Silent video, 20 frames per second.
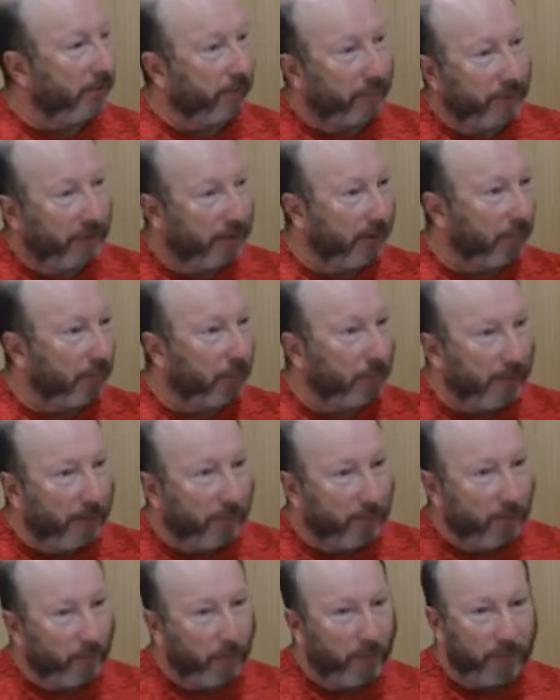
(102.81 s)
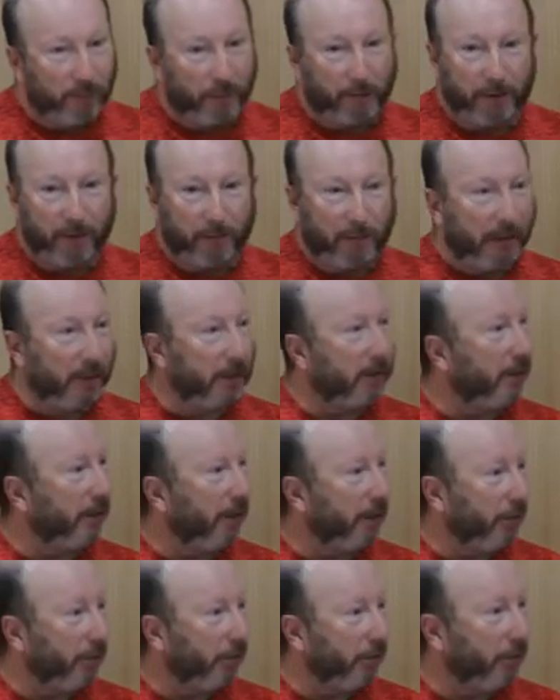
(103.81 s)
for example, people will with the
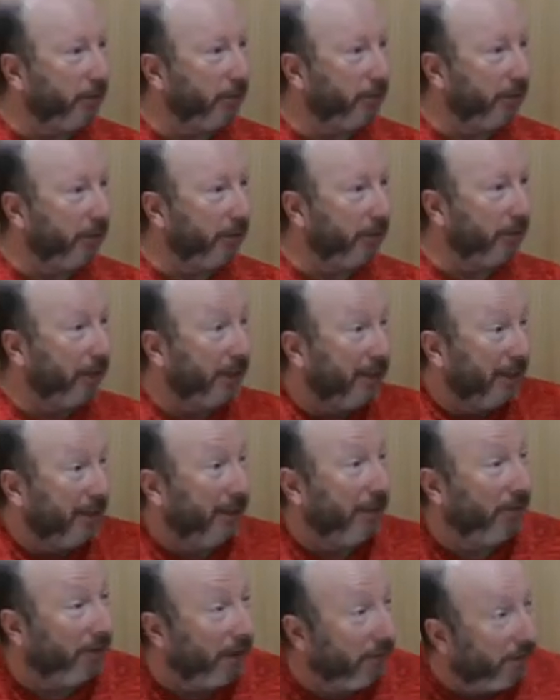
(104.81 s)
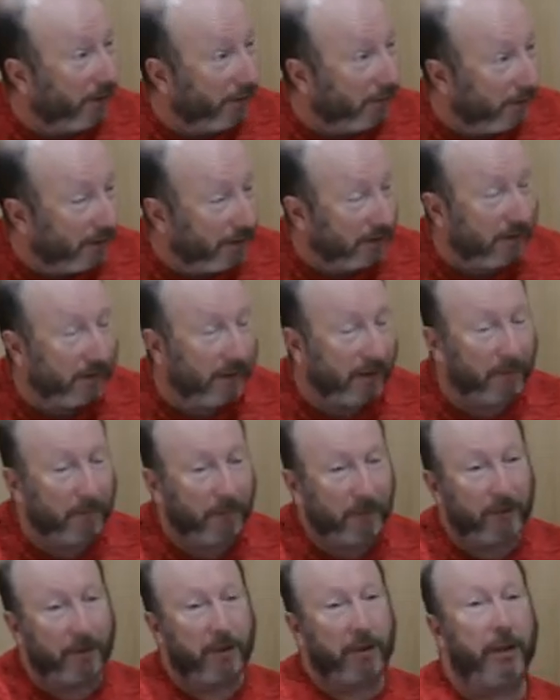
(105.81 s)
Palestinian cause, but don't necessarily have any Palestinian
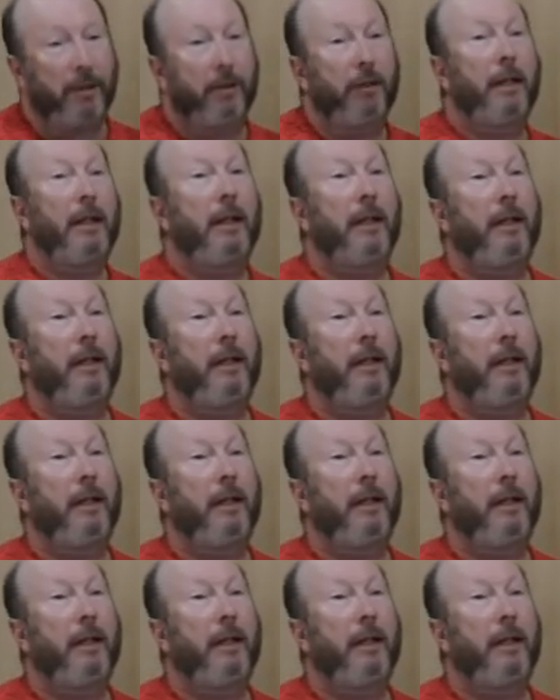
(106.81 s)
blood. So